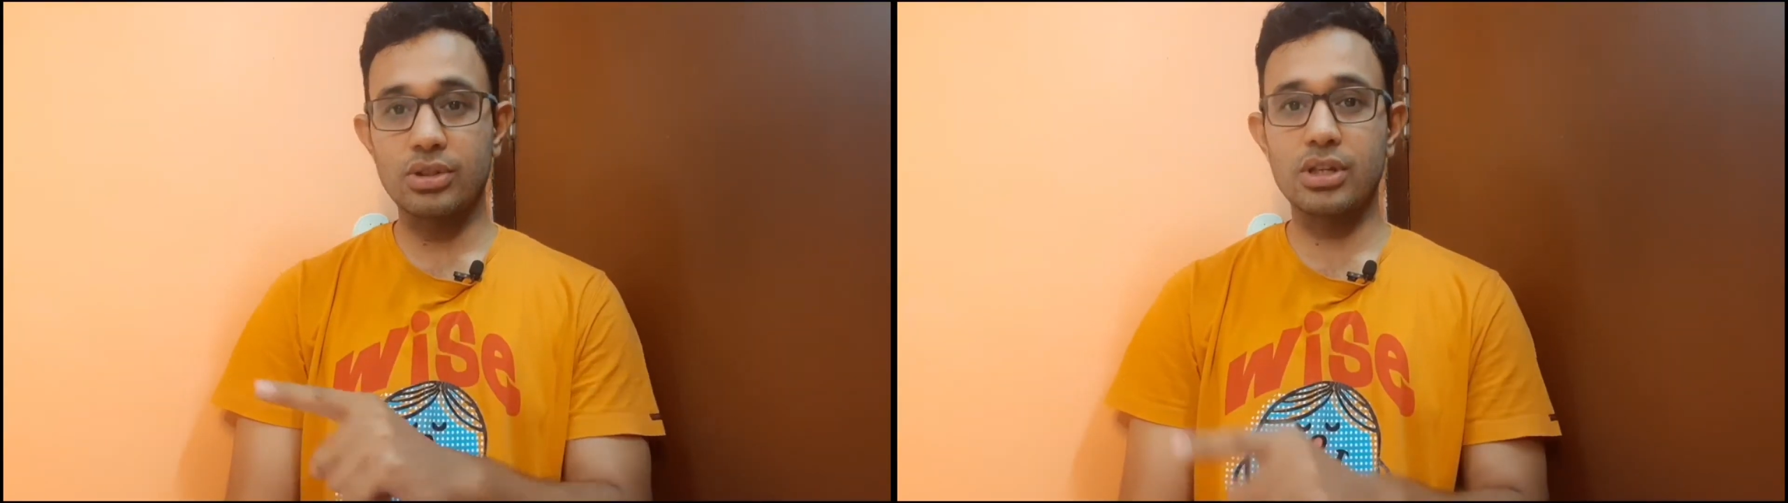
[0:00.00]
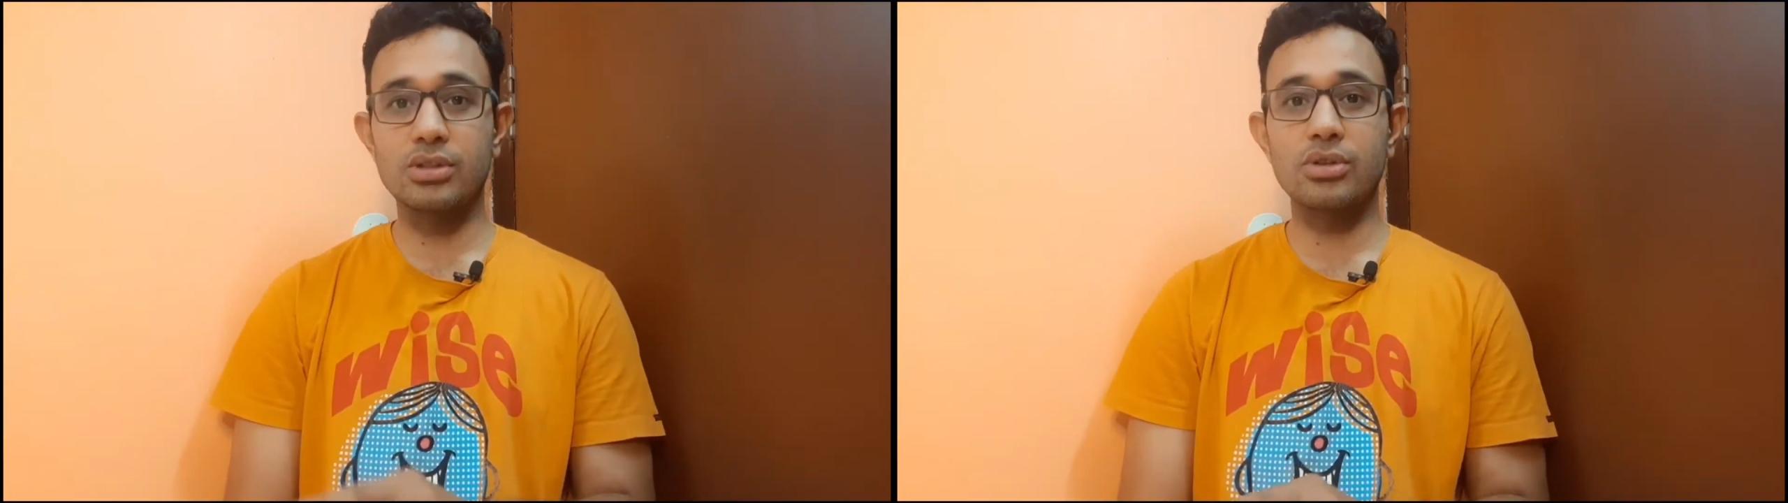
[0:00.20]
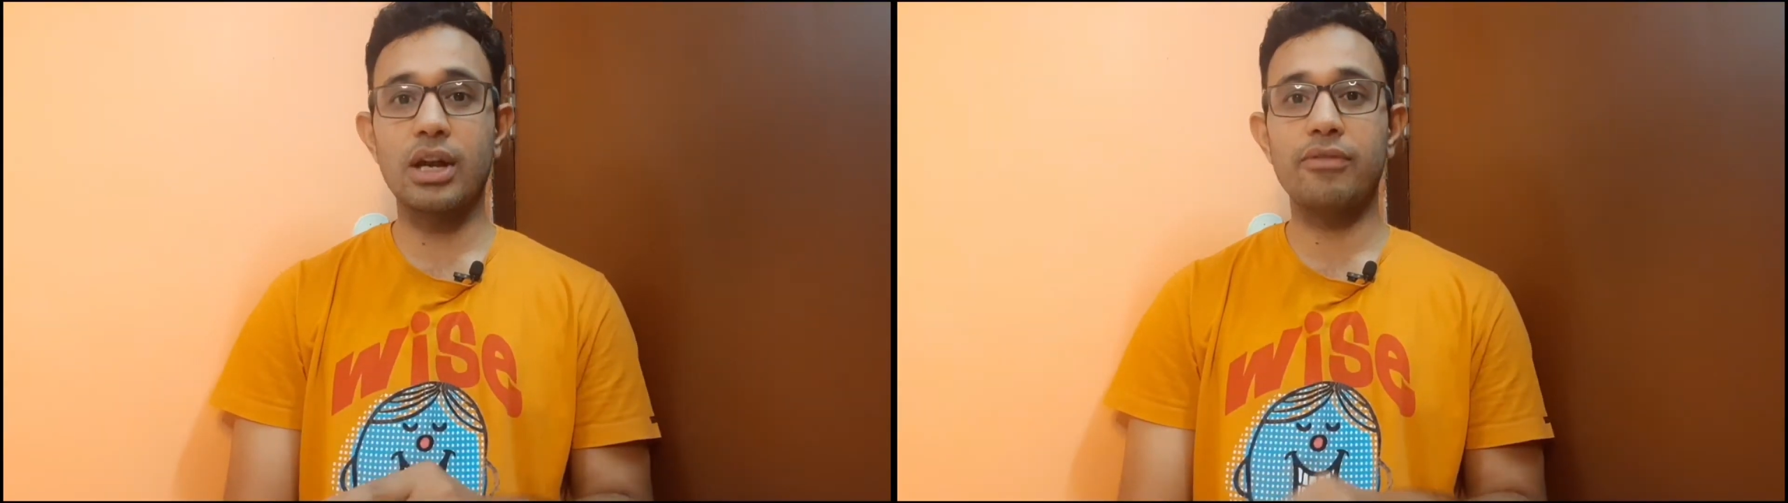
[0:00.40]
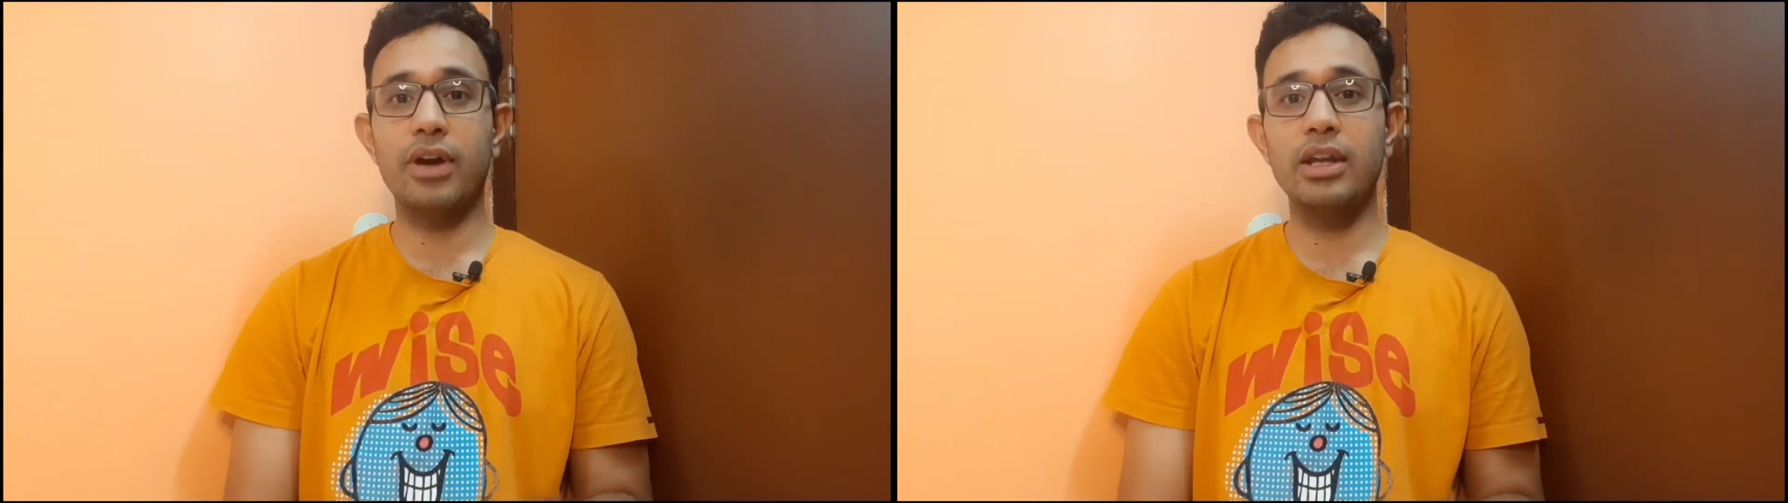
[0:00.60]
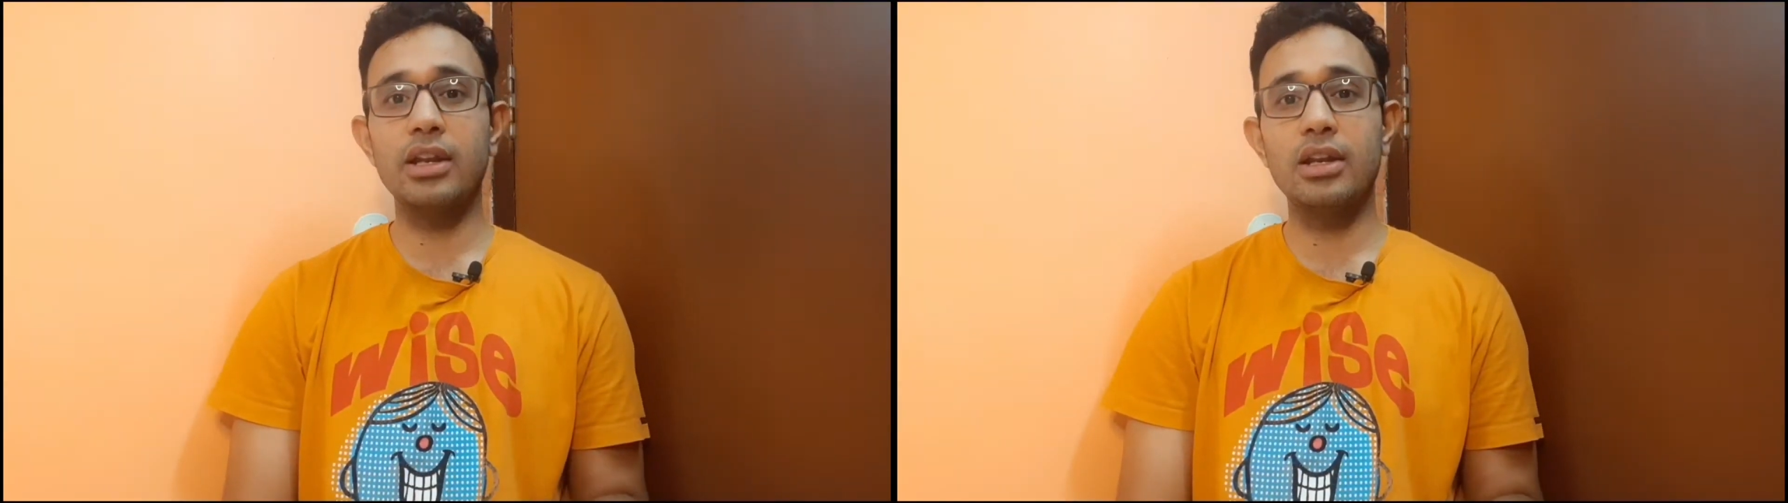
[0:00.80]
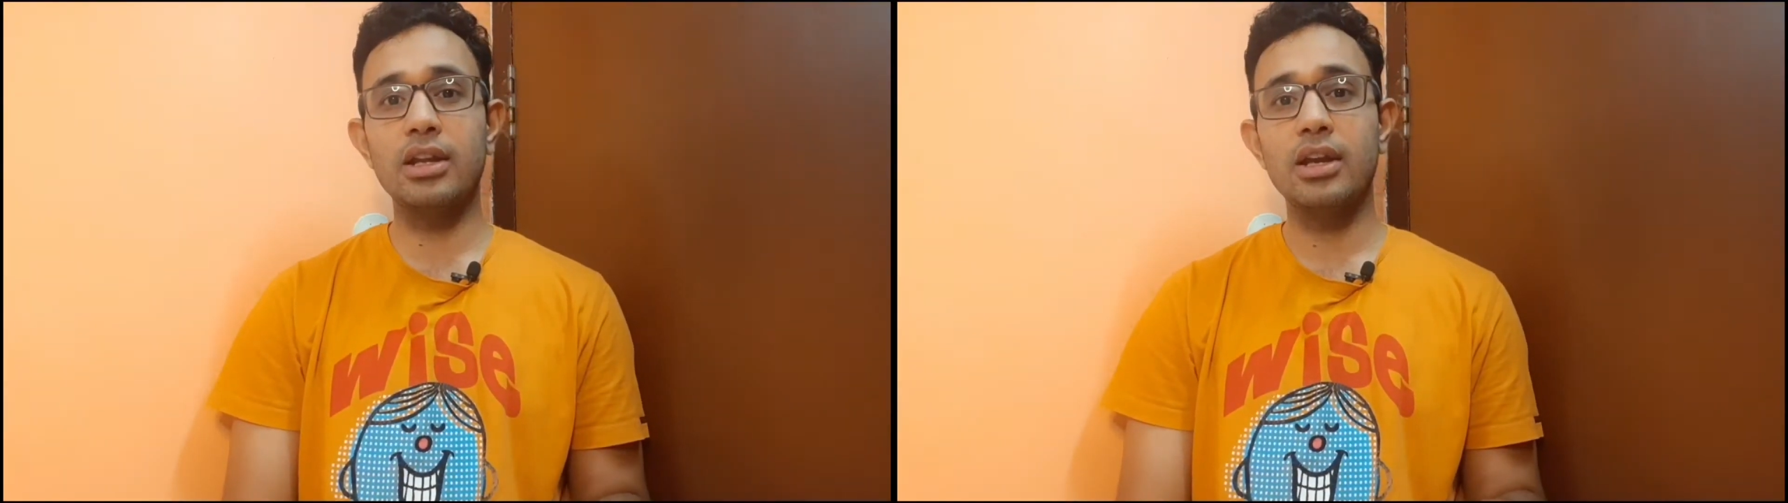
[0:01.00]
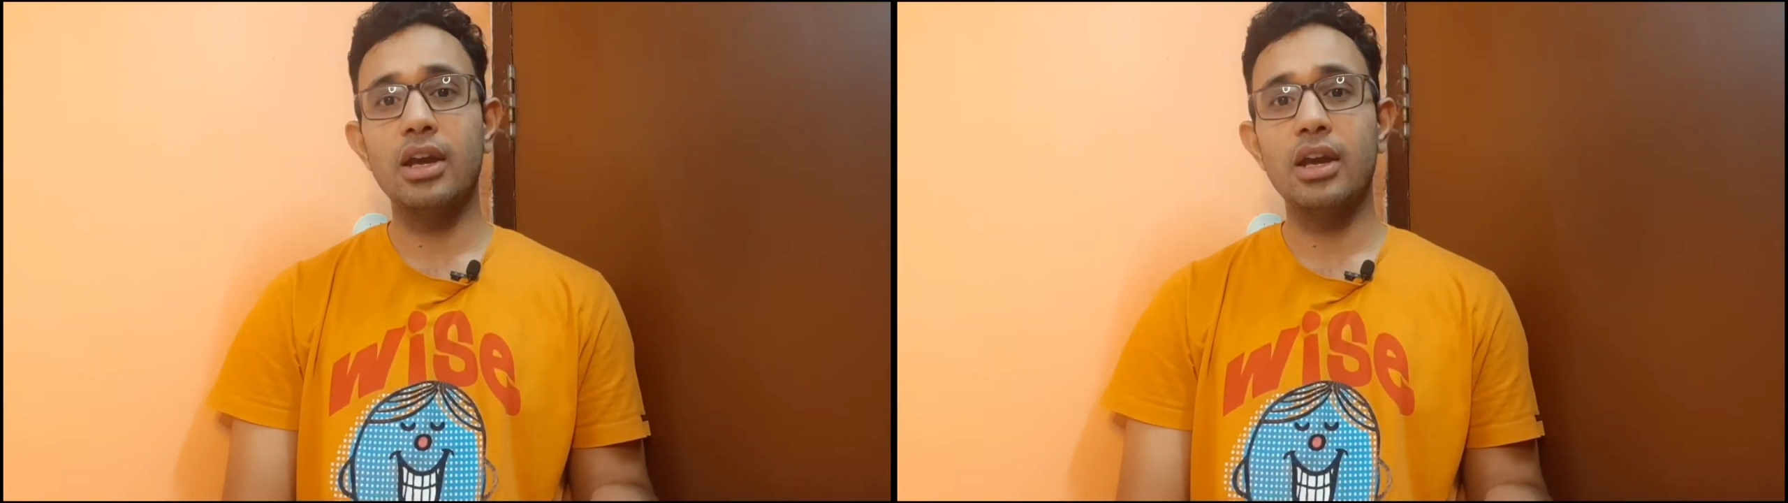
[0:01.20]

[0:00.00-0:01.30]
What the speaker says: this is good, and finally